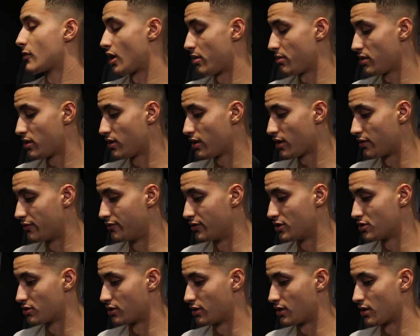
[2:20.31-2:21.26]
I mean, yeah,
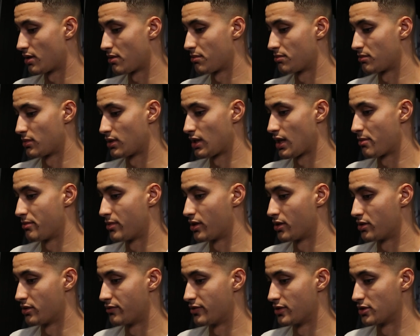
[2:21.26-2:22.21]
eventually I'm a lot
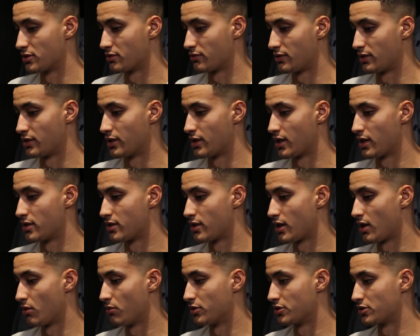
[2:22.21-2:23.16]
better defensively than
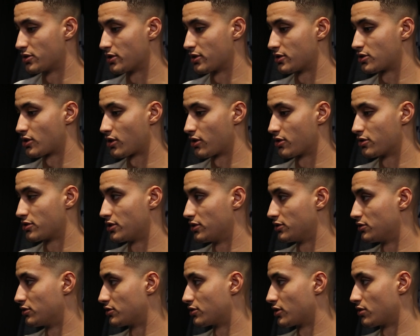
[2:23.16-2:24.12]
I was at the start of the
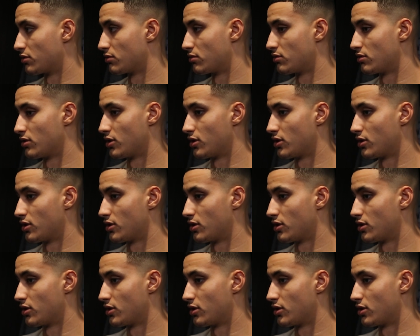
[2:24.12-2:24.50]
season. So